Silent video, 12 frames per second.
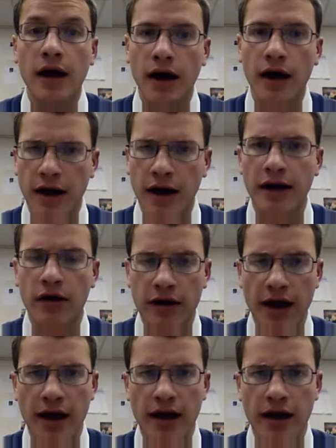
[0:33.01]
a
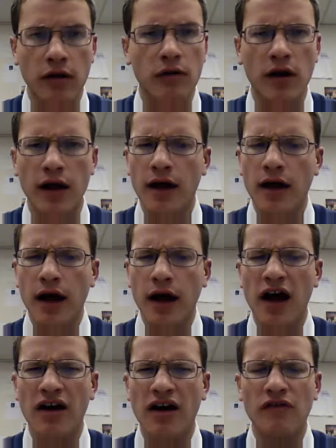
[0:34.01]
gaggle
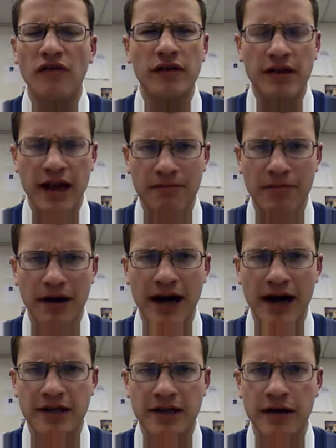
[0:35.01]
of
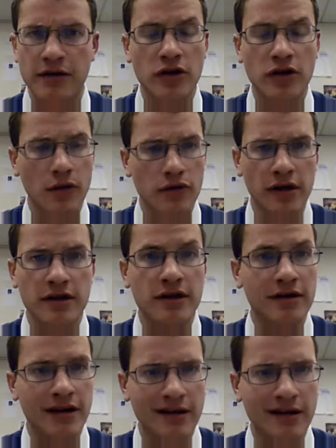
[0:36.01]
tin-pot socialist
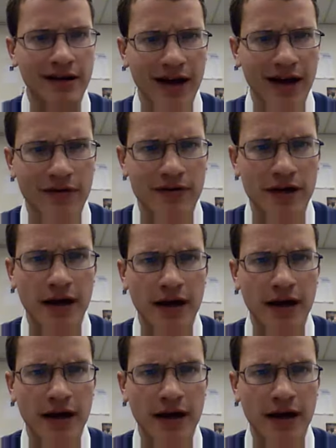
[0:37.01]
dictators